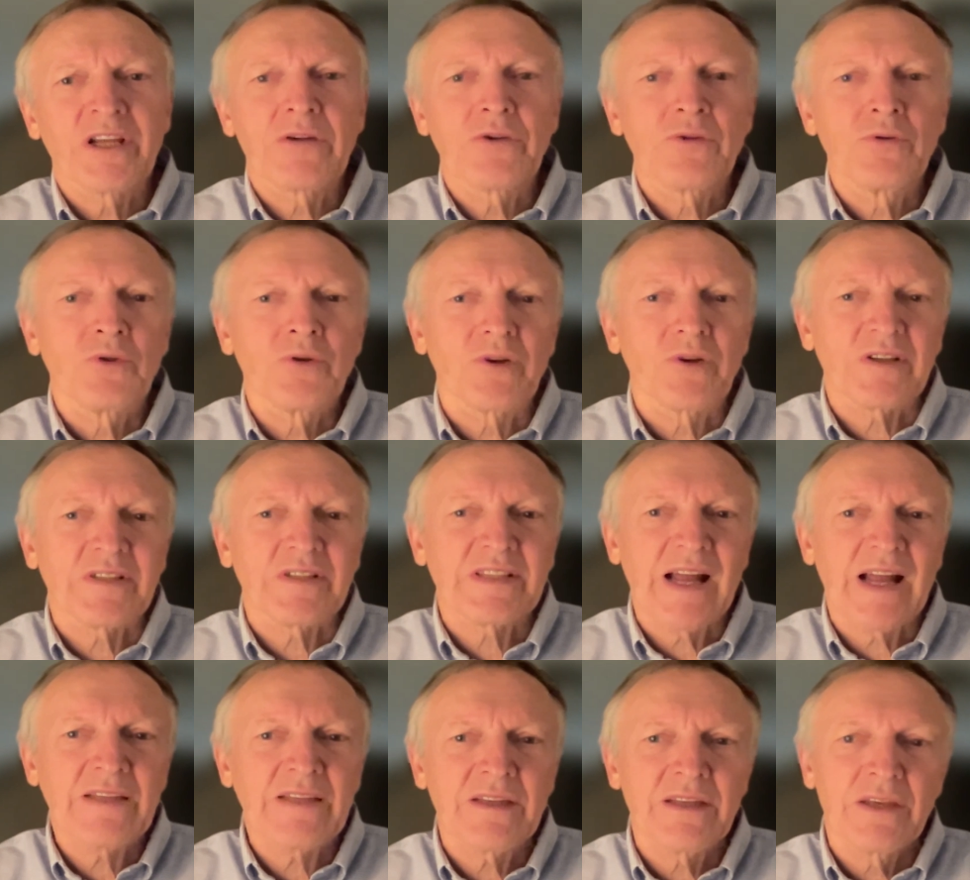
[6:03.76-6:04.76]
to
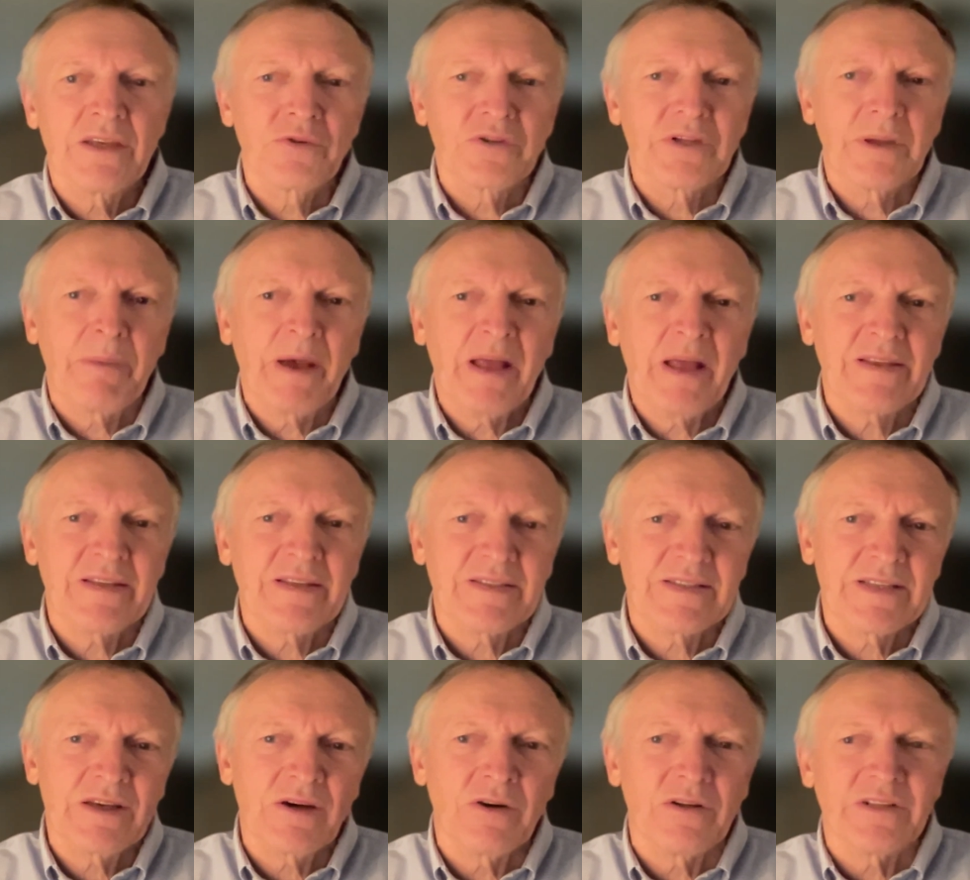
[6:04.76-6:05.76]
Eurostat, EU
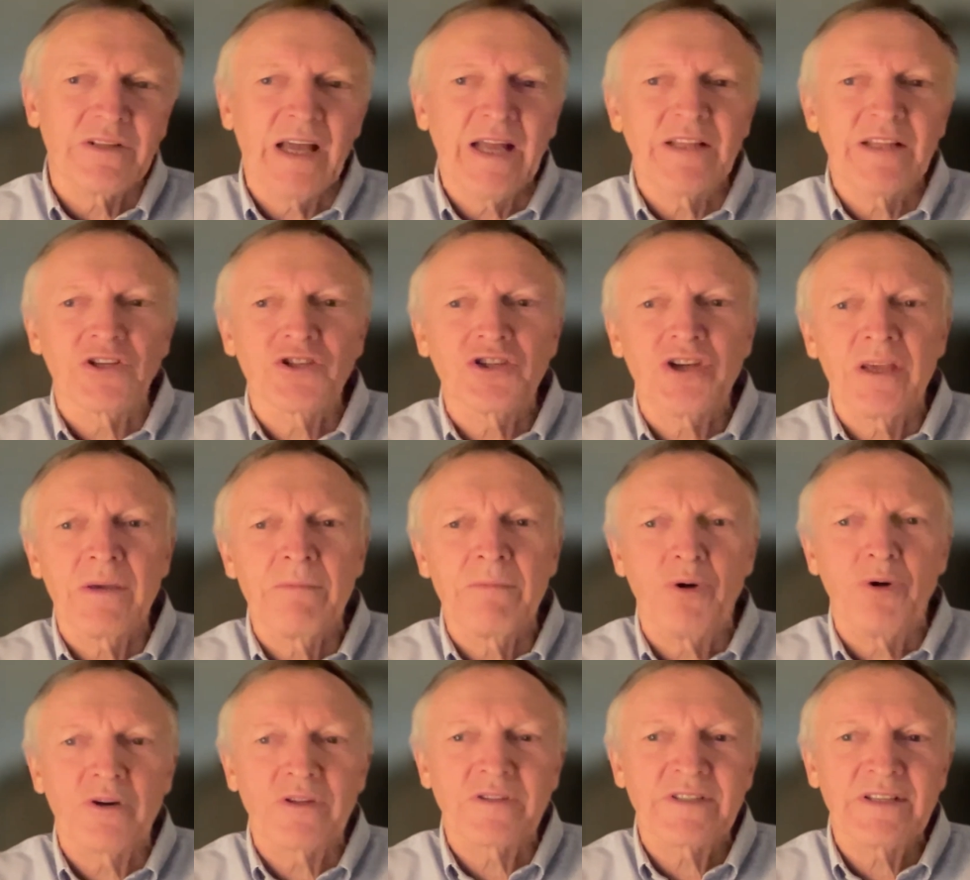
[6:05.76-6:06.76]
dependency on energy
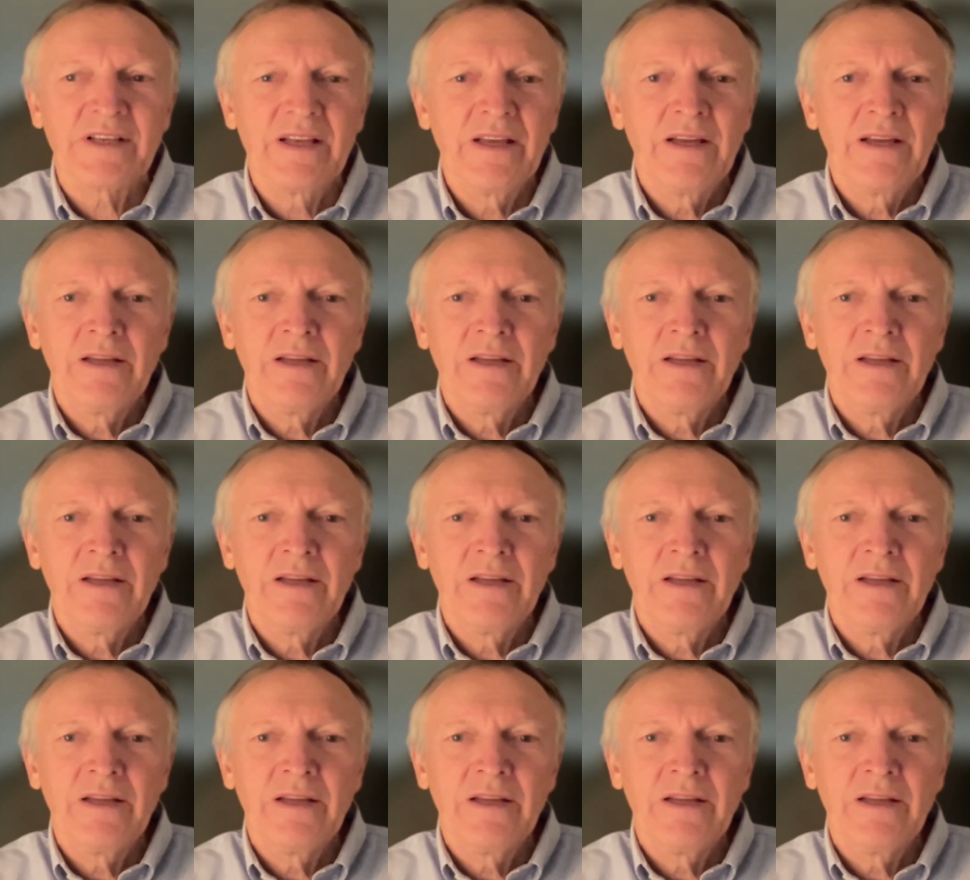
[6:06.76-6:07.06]
imports